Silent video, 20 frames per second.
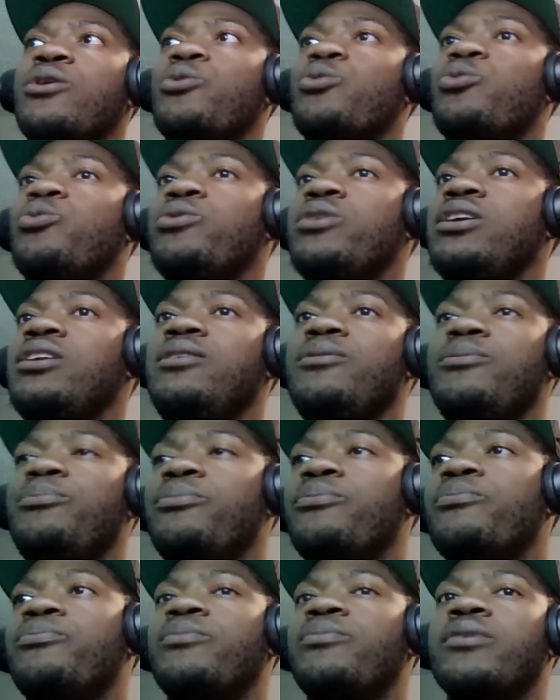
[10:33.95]
We
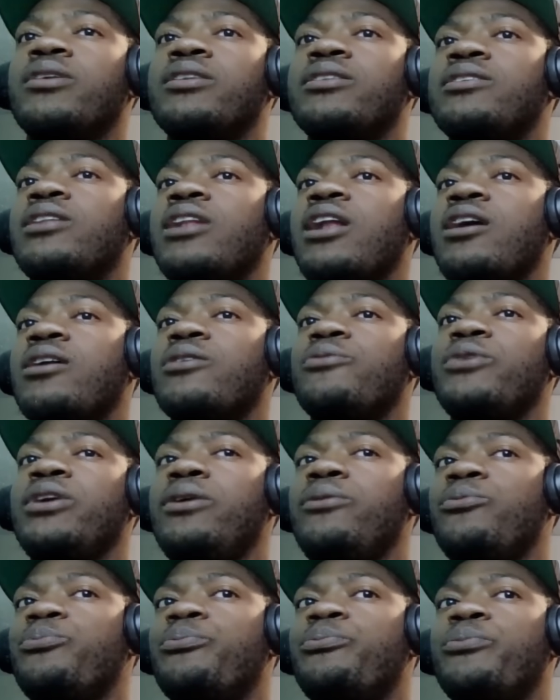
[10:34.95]

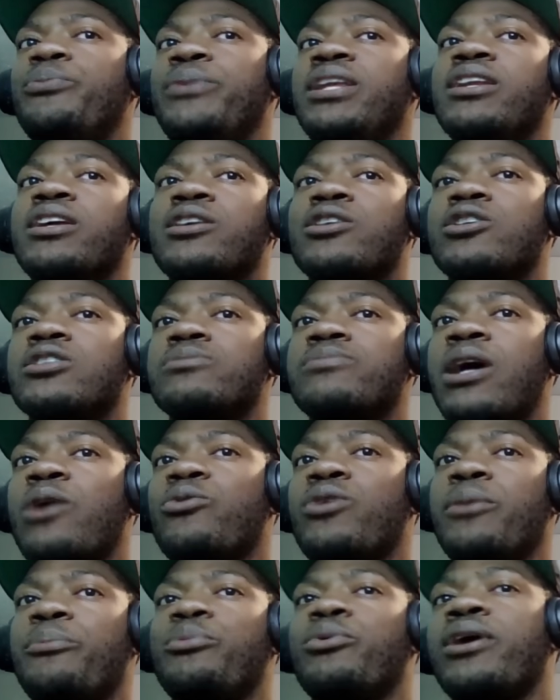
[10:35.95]
beat the Colts by
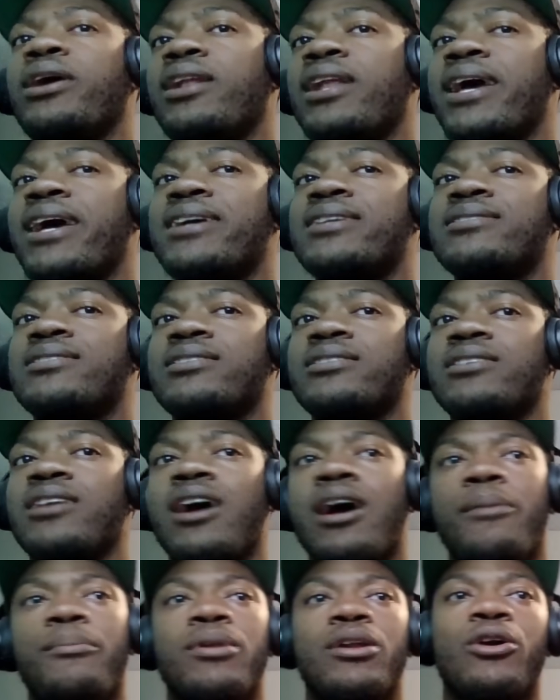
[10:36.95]
1 point last year.
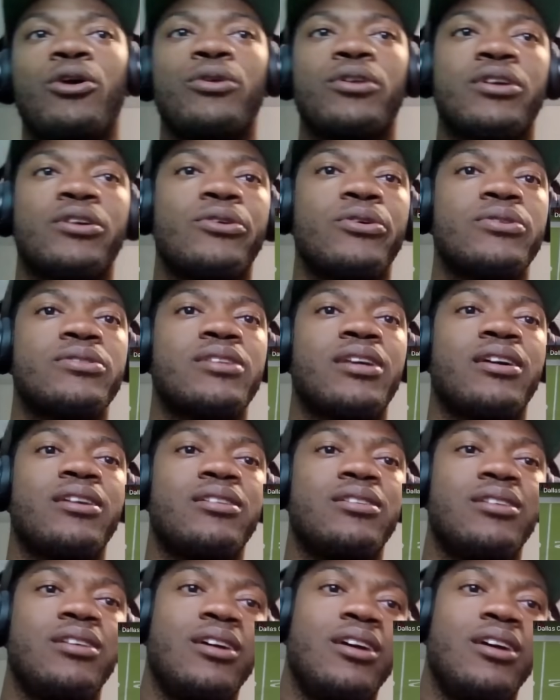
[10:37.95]
Y'all blow the Colts out.